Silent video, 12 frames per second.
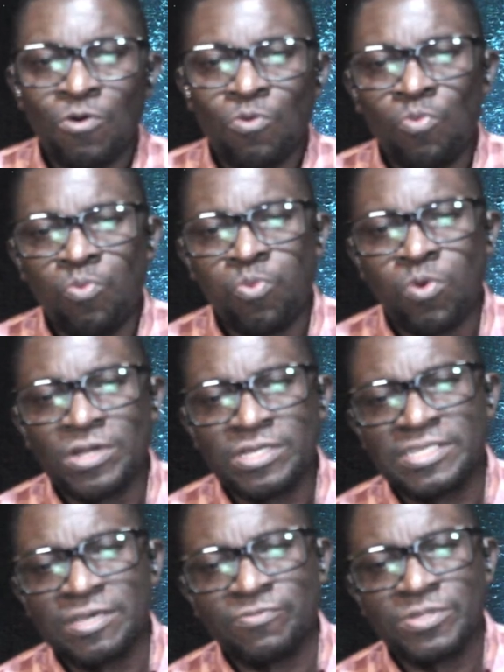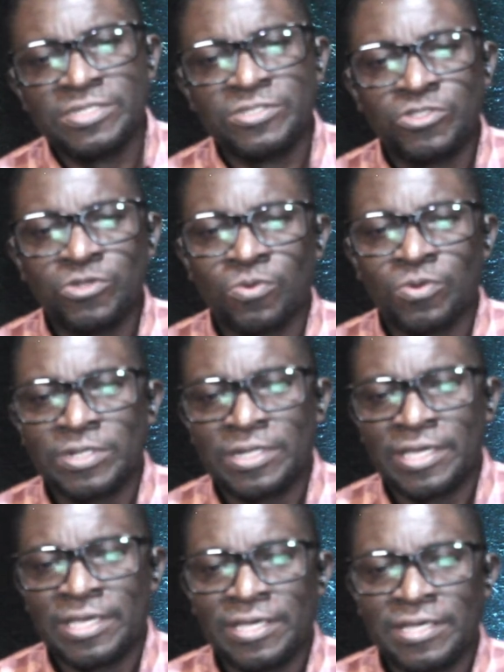what the devil is
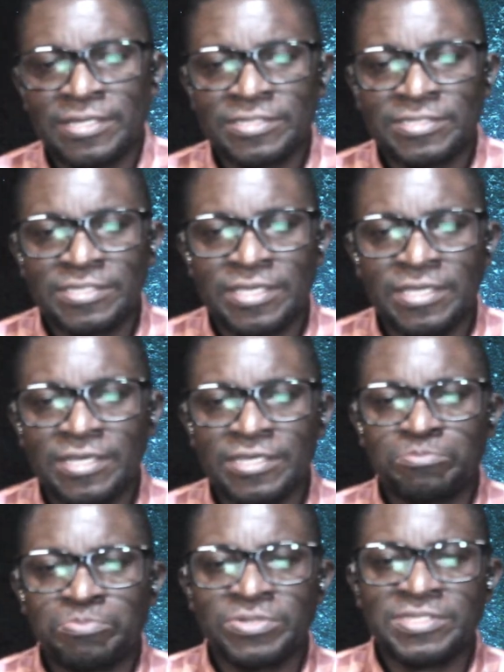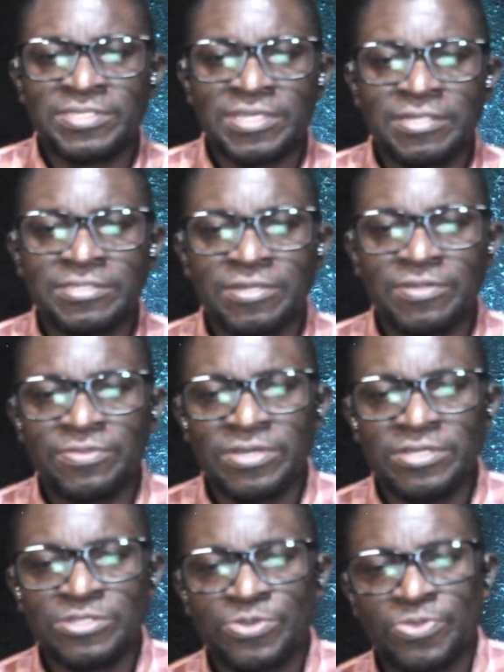doing is he is presenting
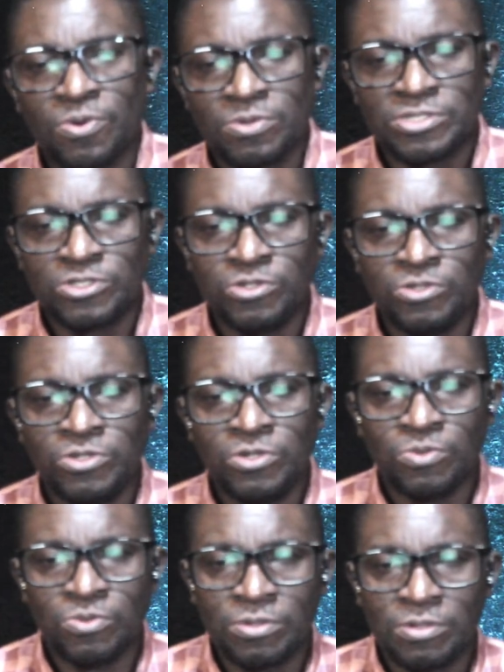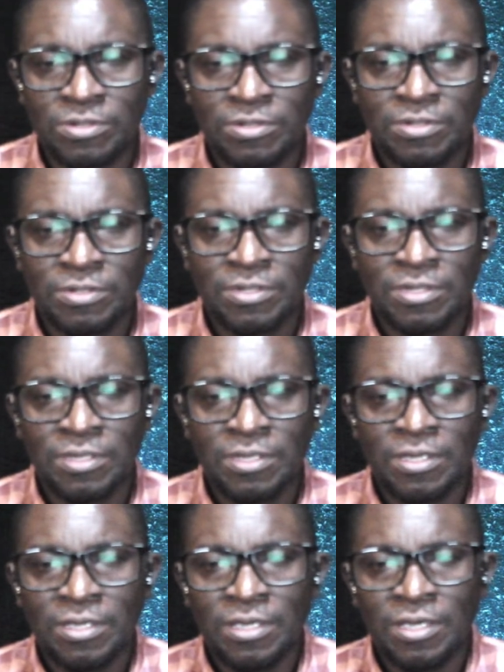these thoughts to you.
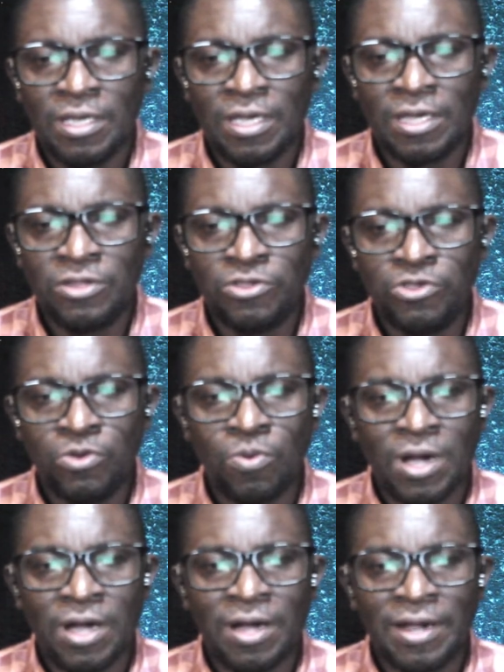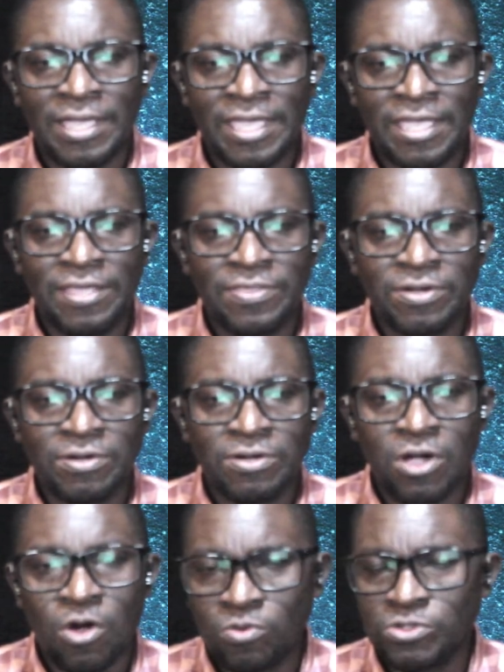And you are
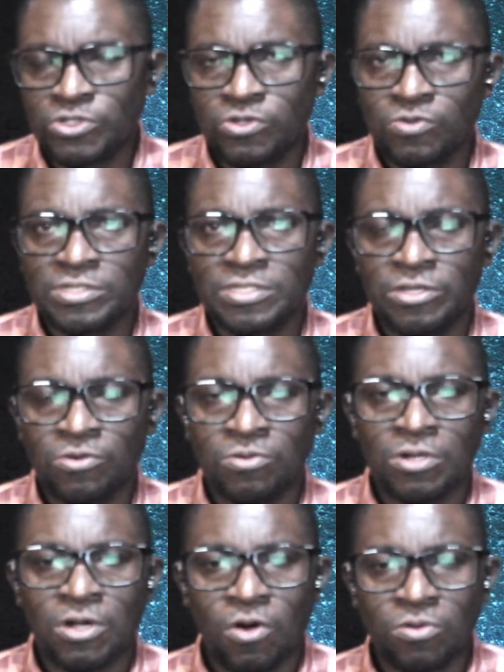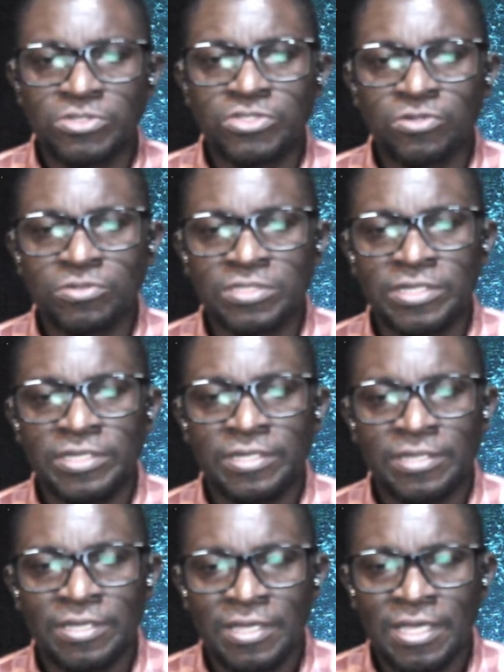either consciously or
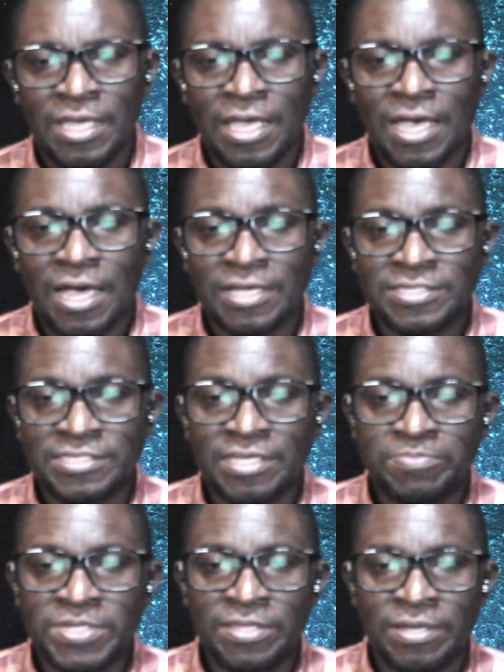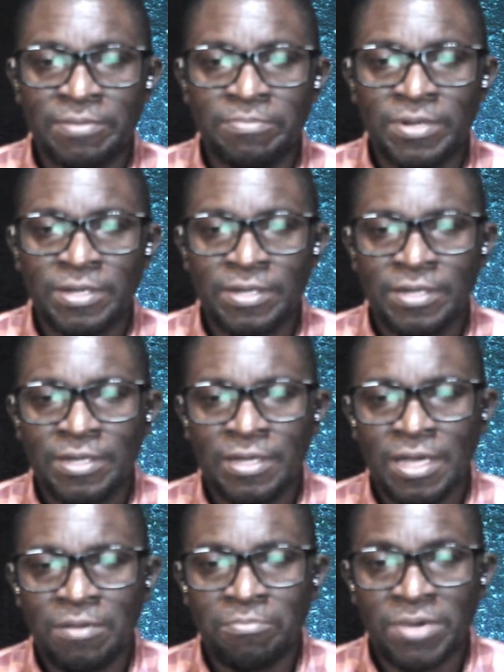unconsciously accepting them
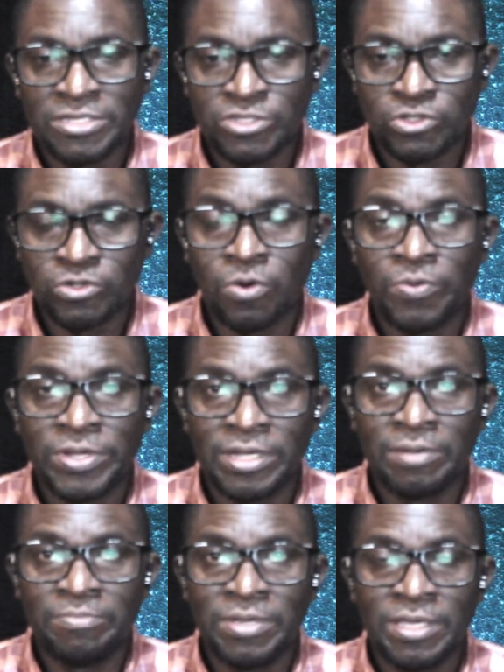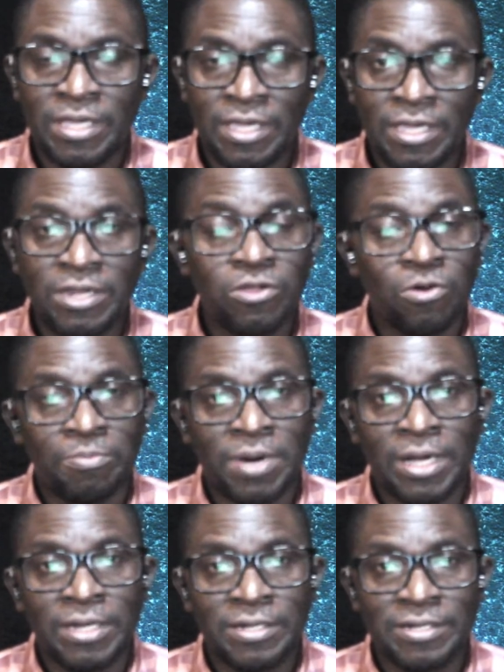by storing them in your
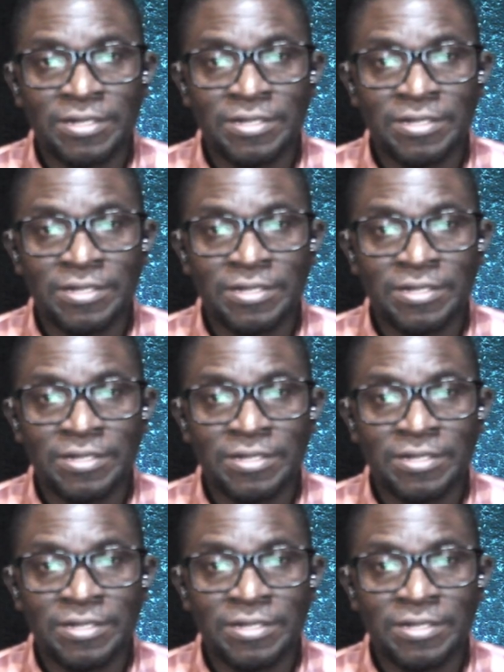mind.